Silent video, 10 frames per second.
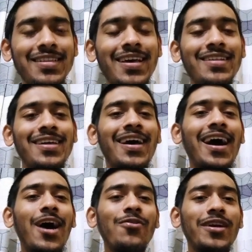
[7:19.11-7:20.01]
that
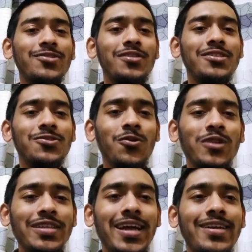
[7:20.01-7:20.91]
how it actually stores
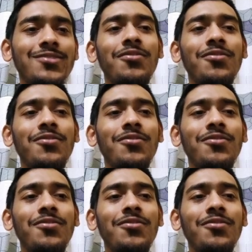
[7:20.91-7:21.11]
the data,